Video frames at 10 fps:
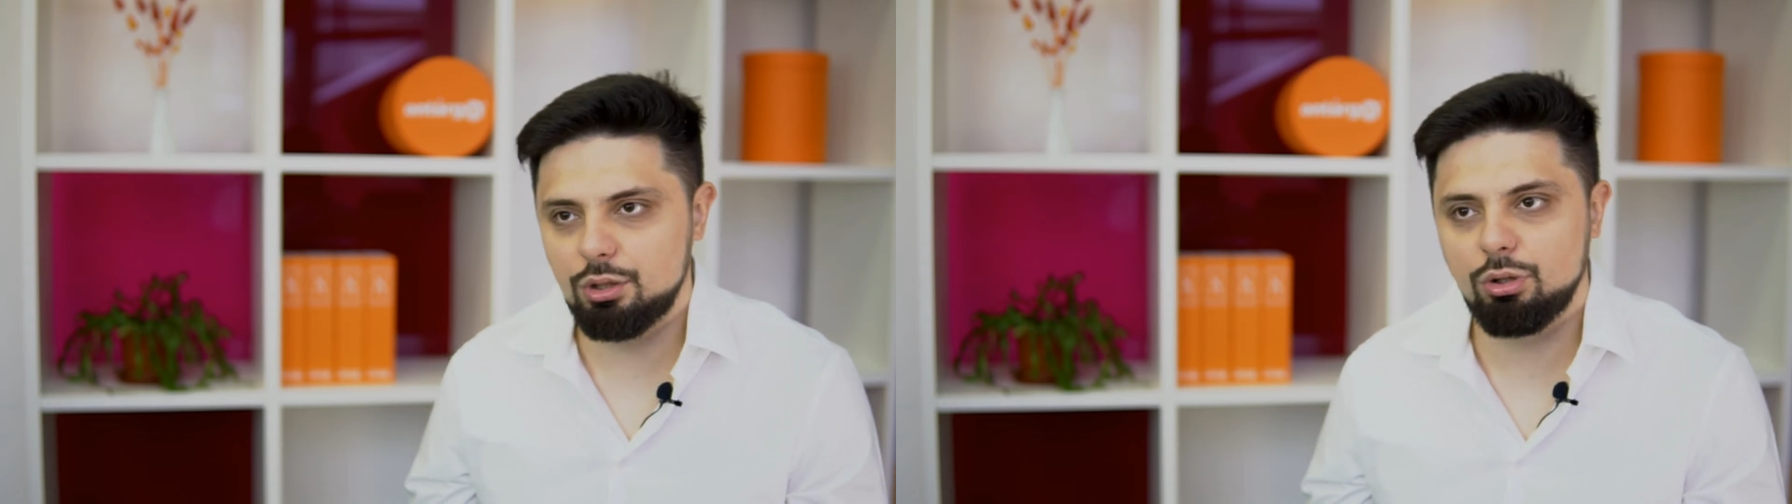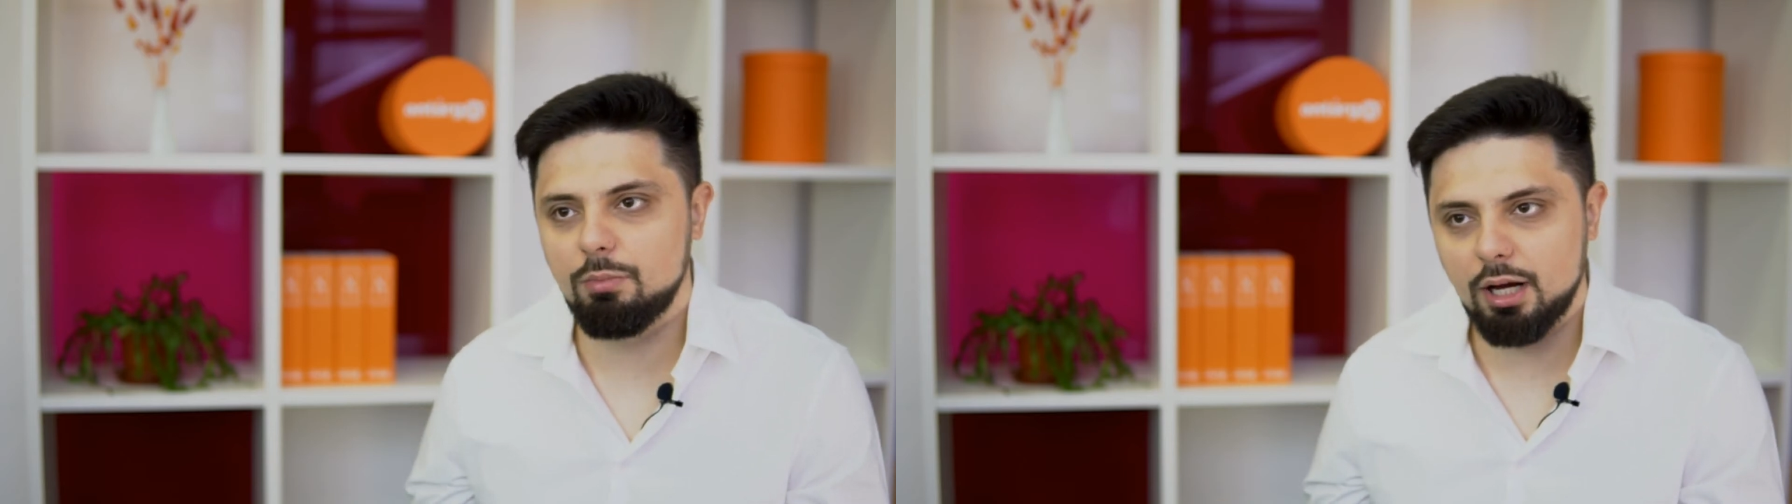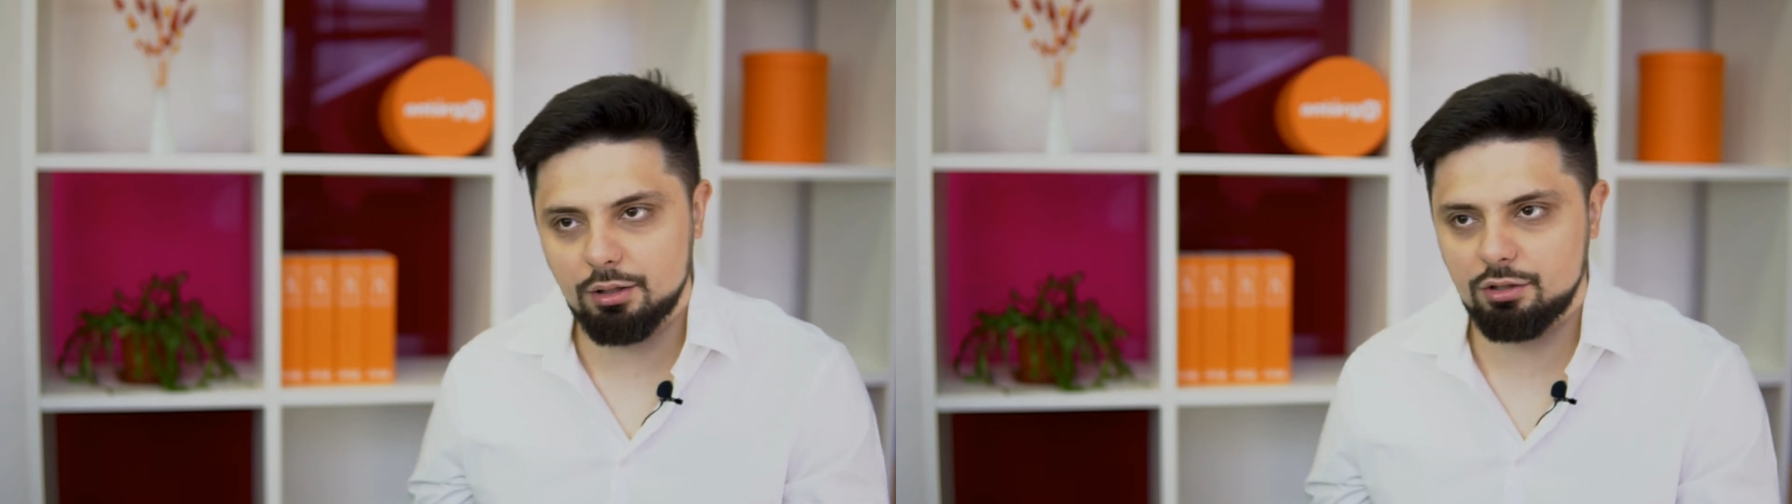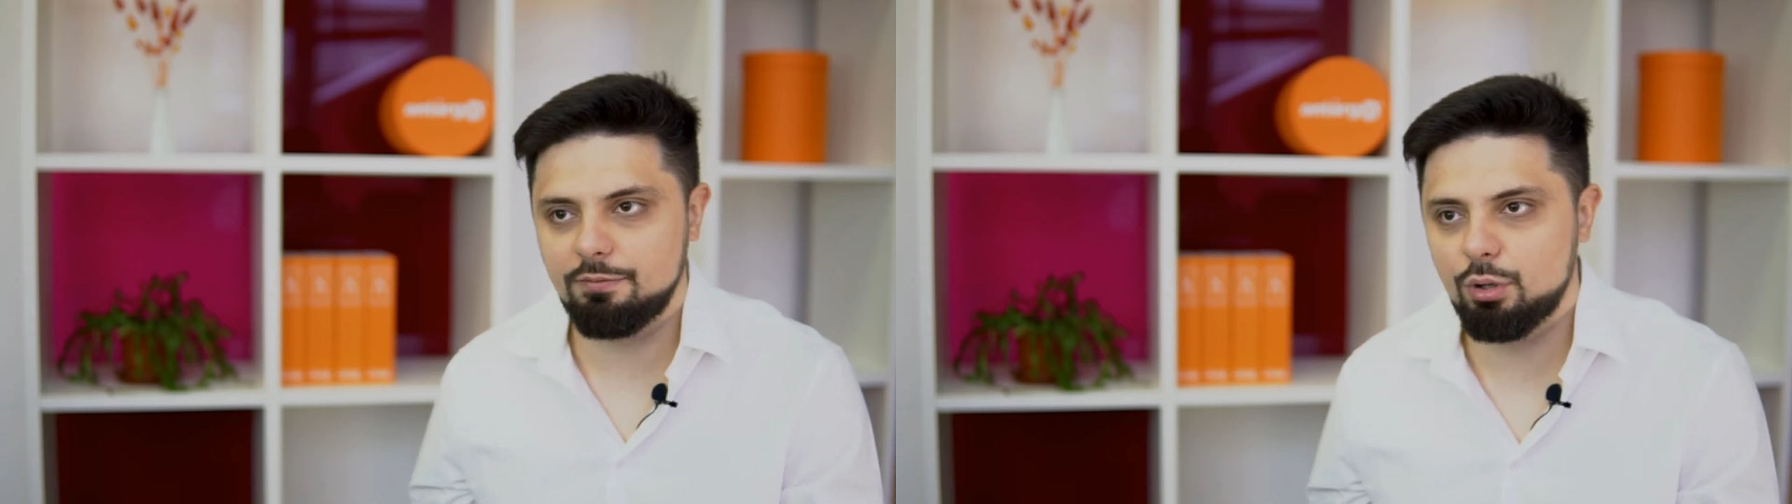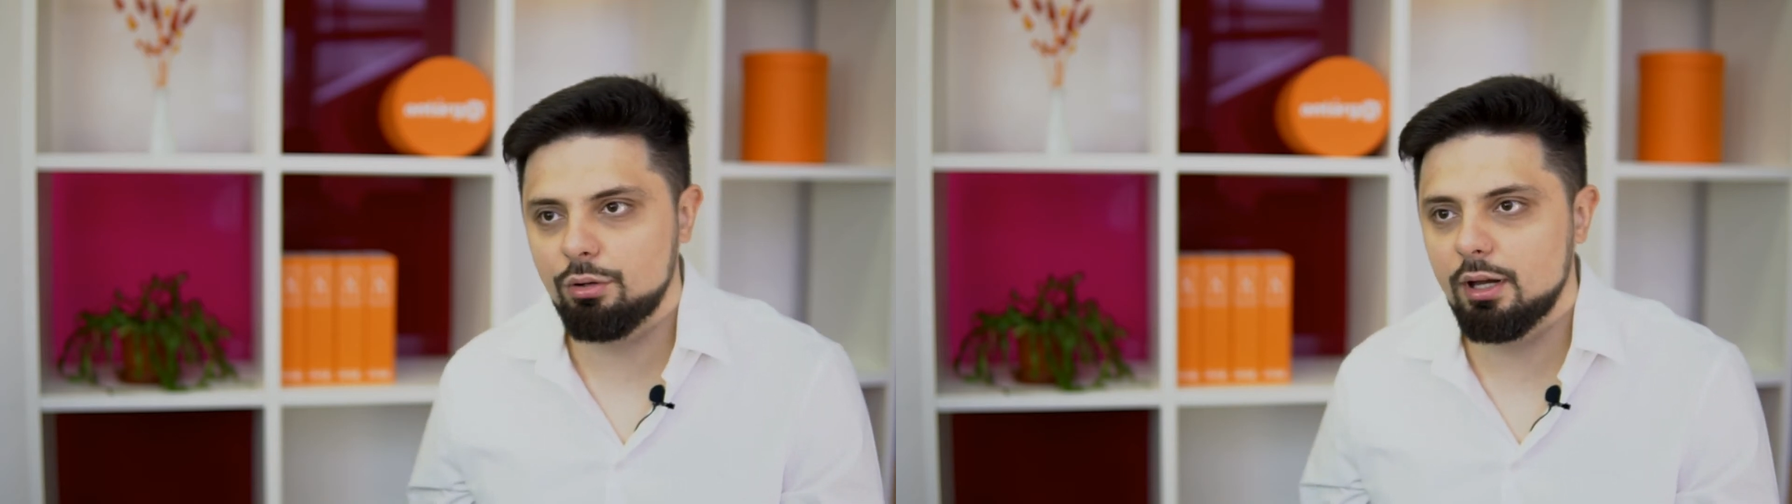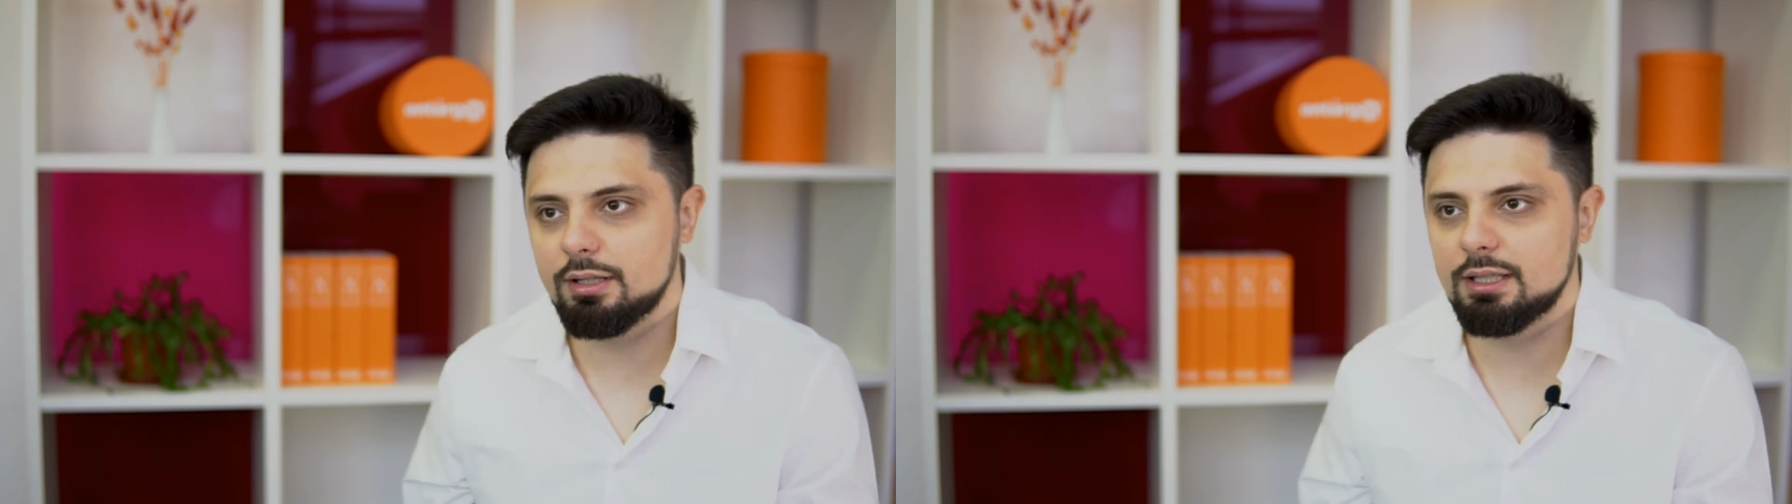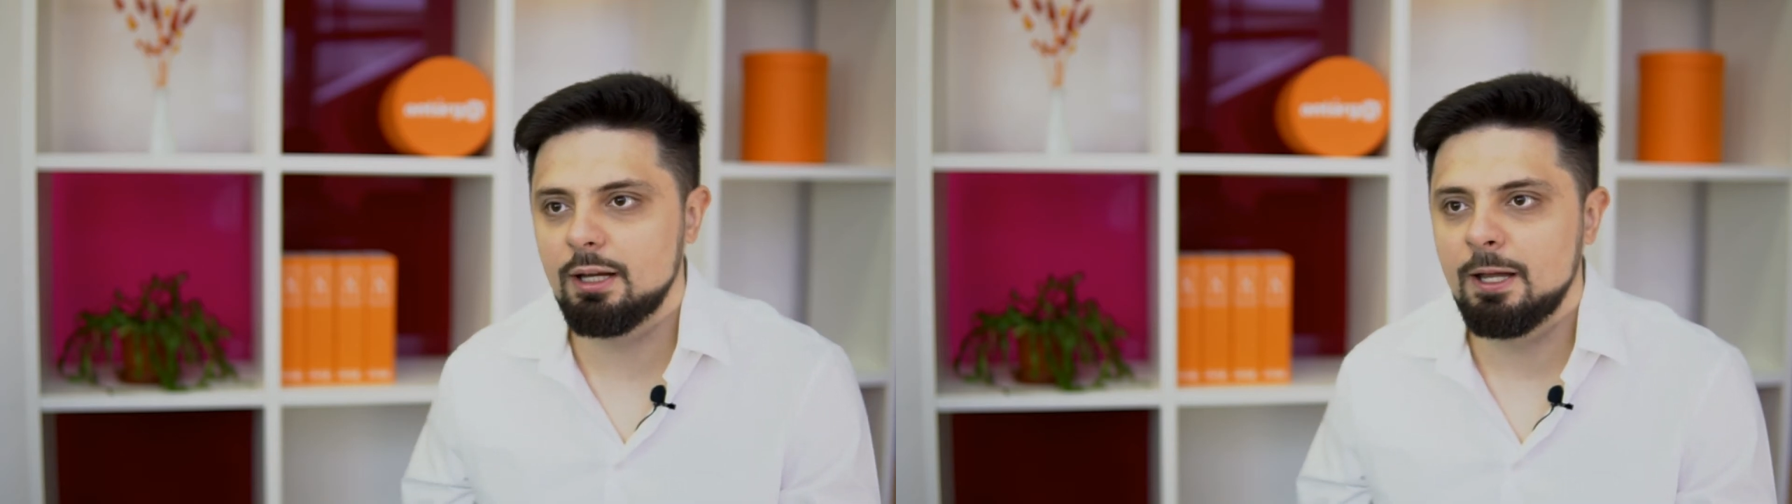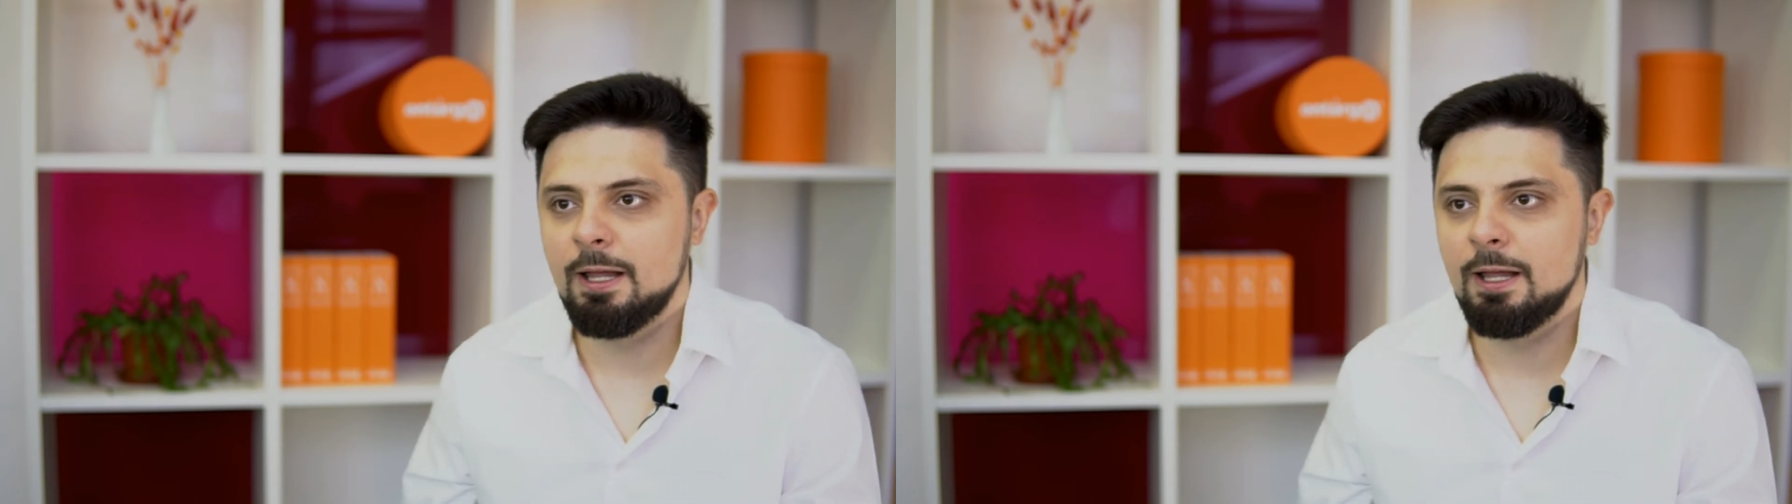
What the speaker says: new in Microsoft products,